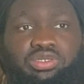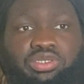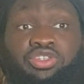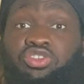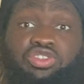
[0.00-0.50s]

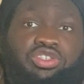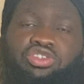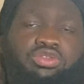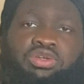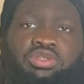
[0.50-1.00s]
It's
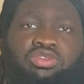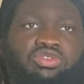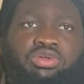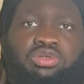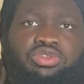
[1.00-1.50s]

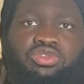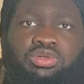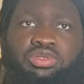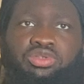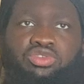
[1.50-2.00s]
not
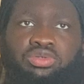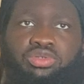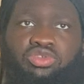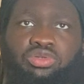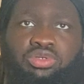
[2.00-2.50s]
a
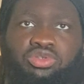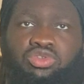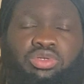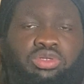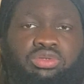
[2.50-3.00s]

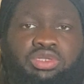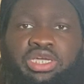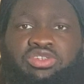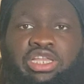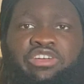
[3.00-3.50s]

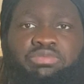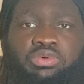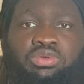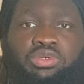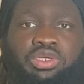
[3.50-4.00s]
nice life,
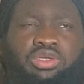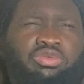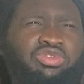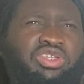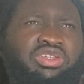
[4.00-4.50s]
bro. You
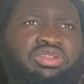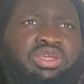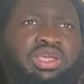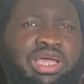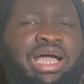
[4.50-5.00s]
know what I'm saying?
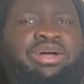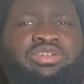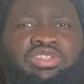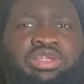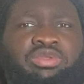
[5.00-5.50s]
I
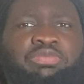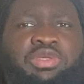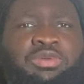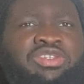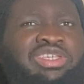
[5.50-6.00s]
understand them
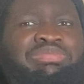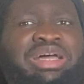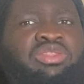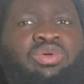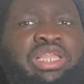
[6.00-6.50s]
people that say
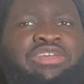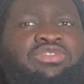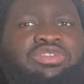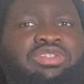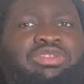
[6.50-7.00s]
bando life